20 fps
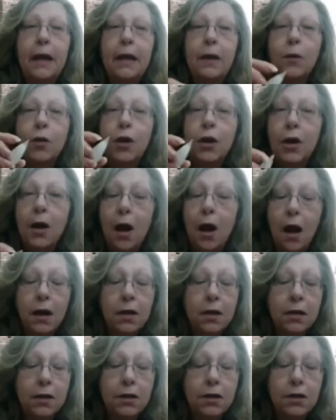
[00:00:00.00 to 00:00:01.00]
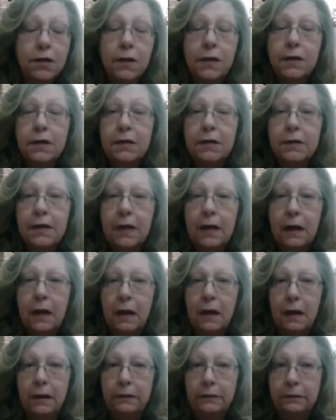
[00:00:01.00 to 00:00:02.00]
We're not going to do the
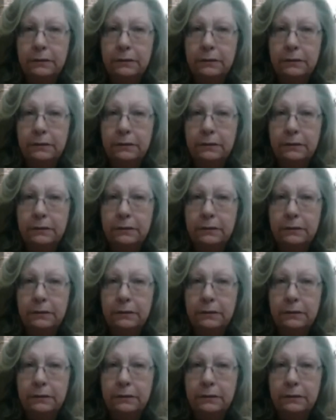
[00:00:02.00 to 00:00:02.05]
C-Lon.